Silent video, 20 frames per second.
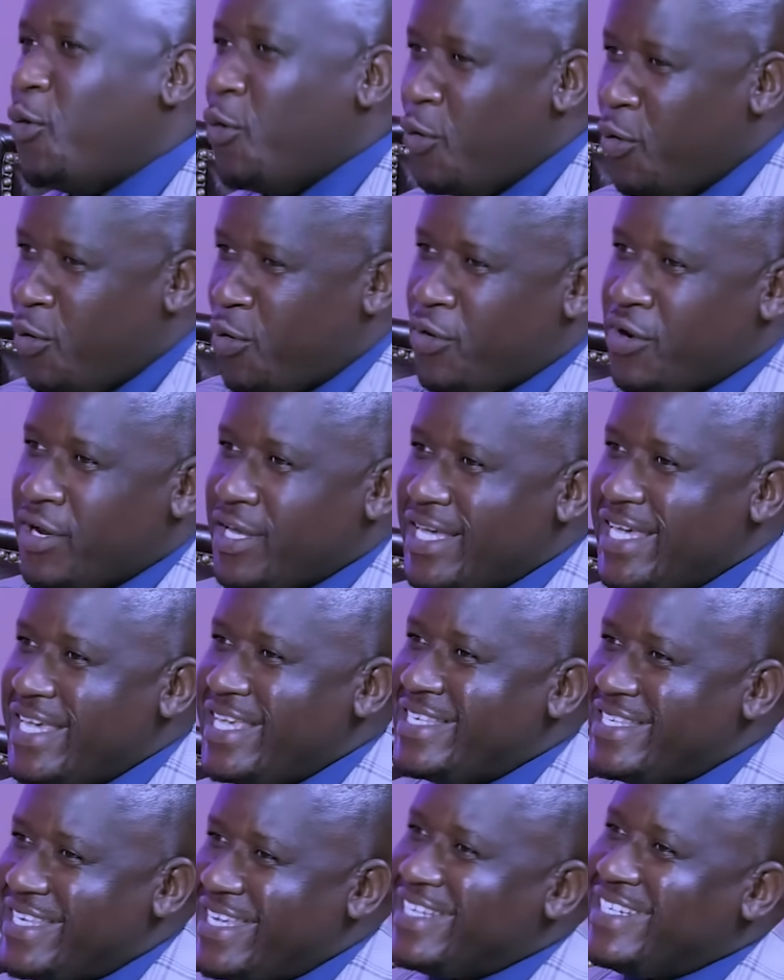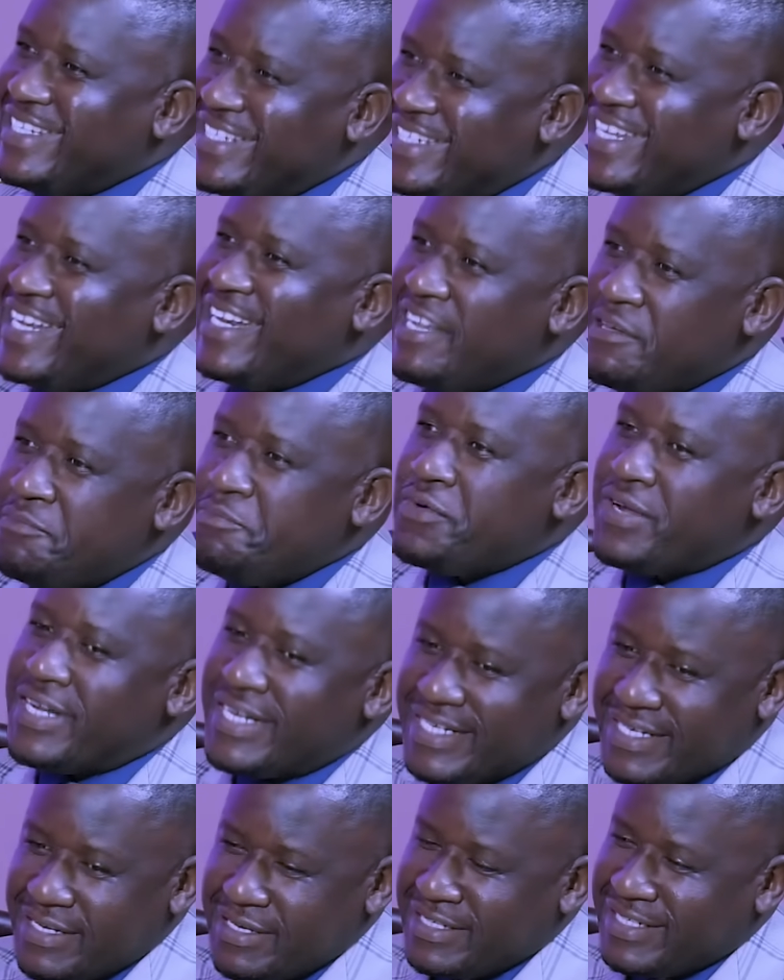Or is it
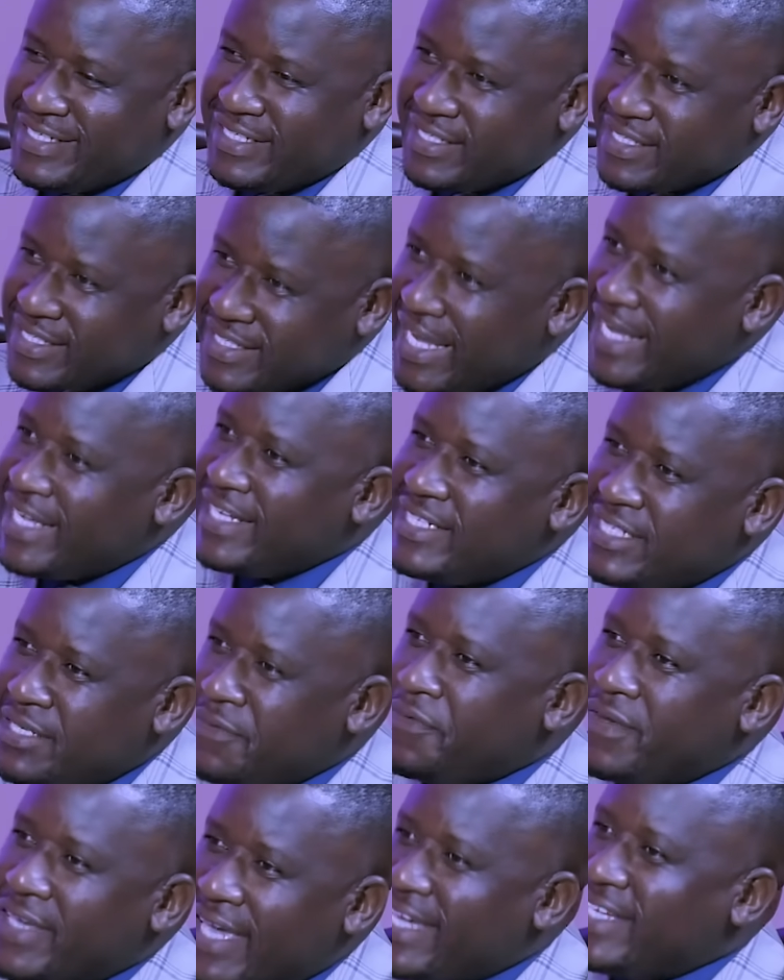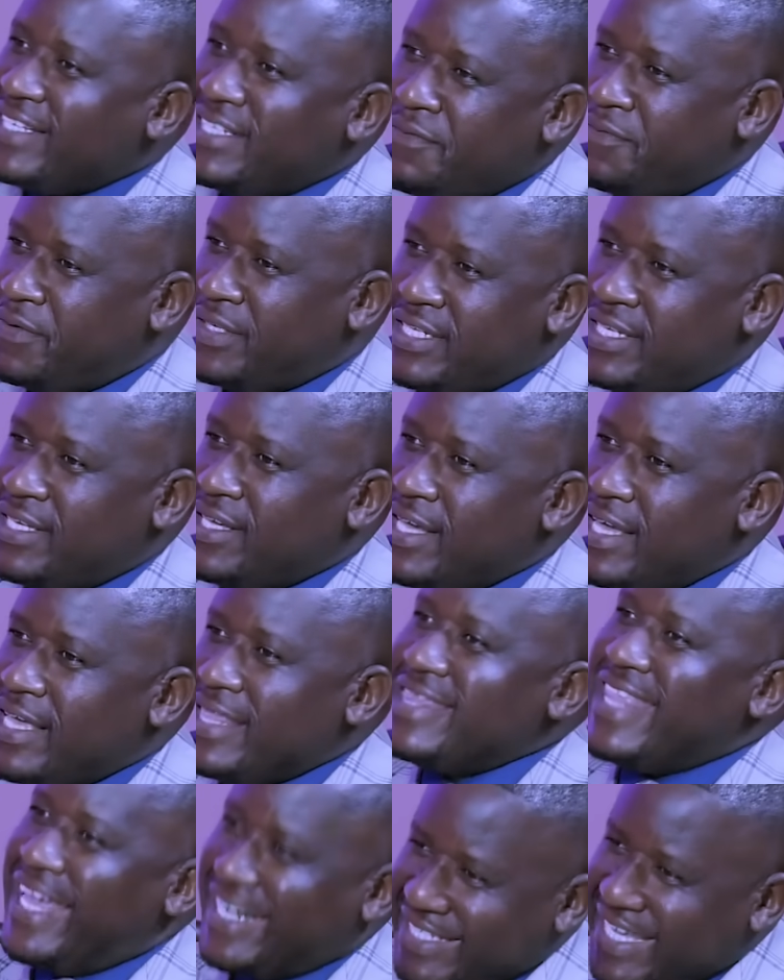deliberate scientific activity
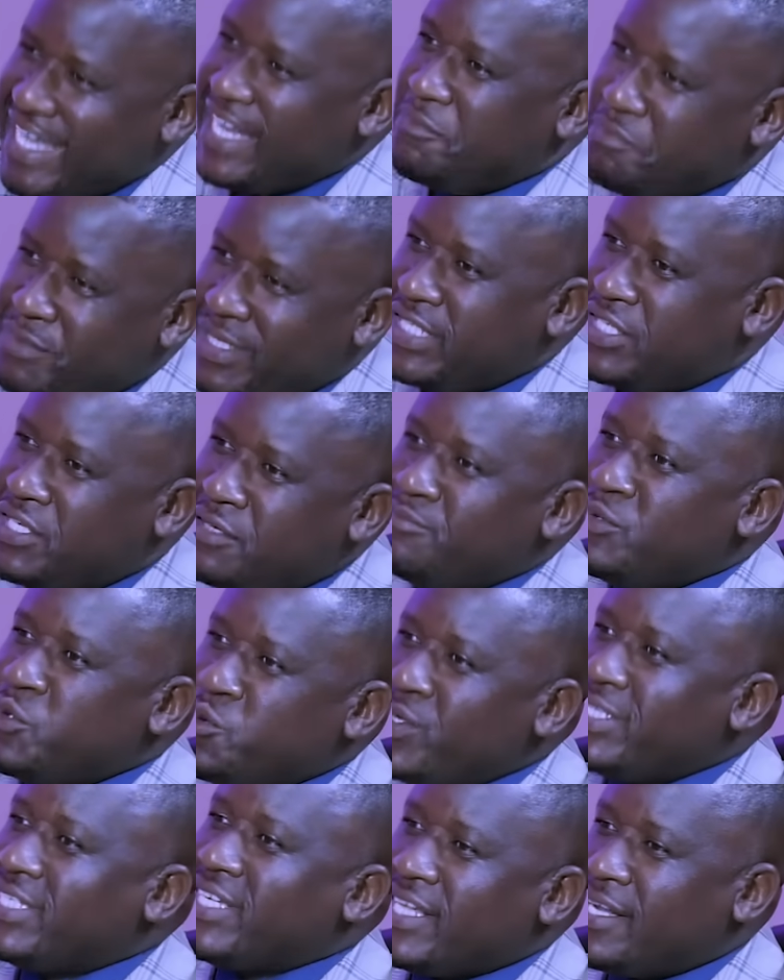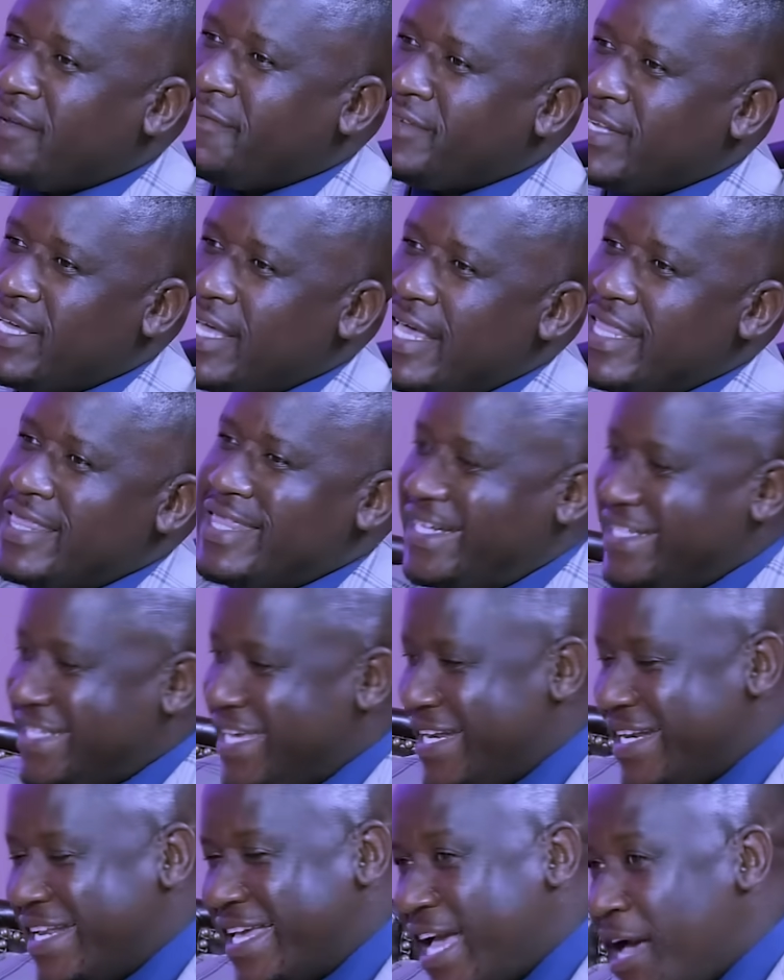that can be termed witchcraft, that
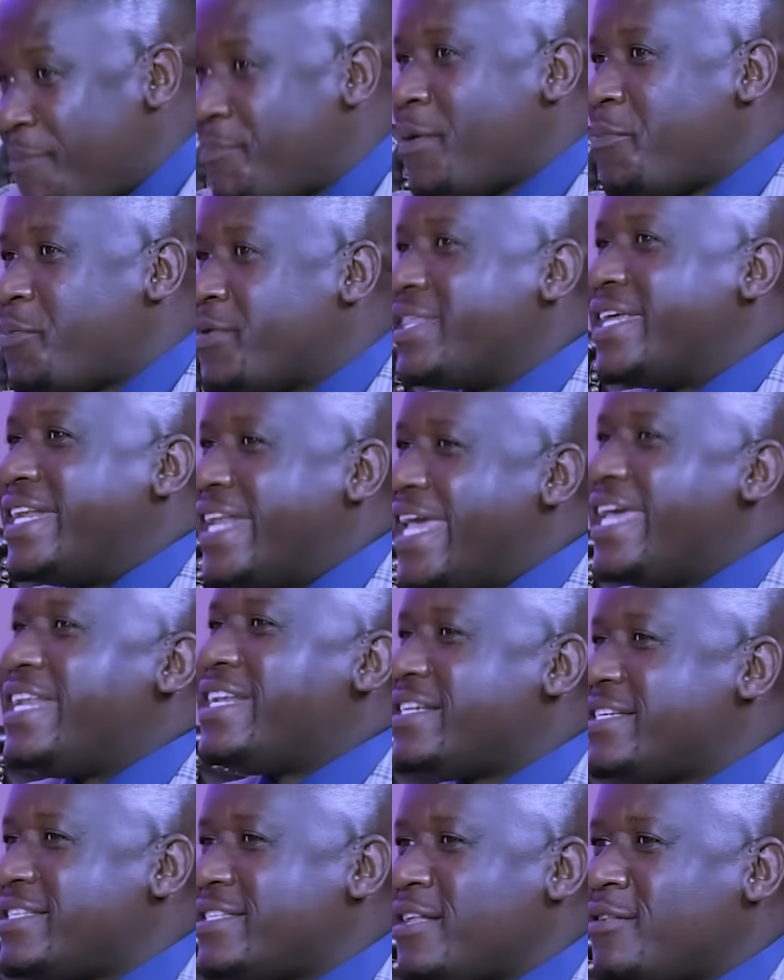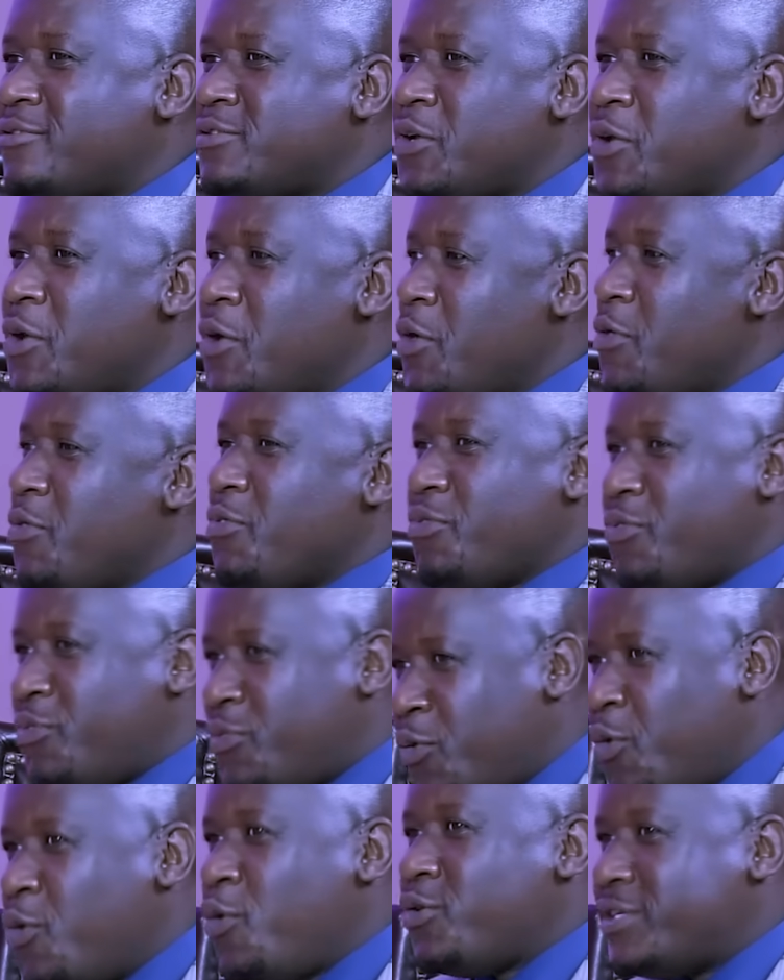can come up with an end result,
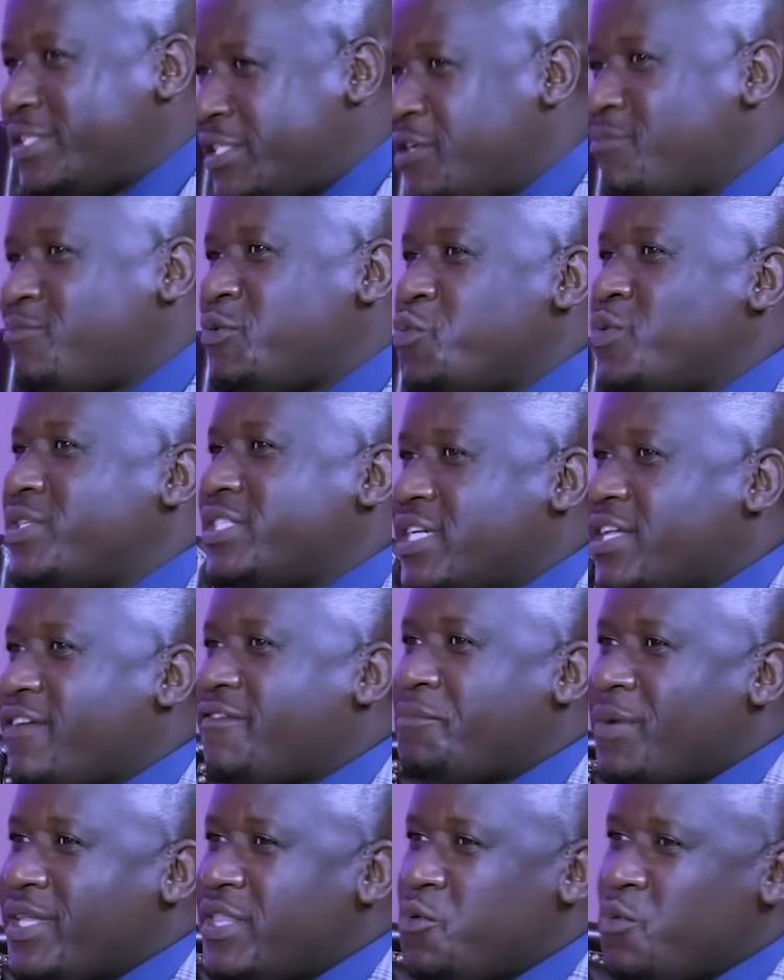though termed witchcraft, but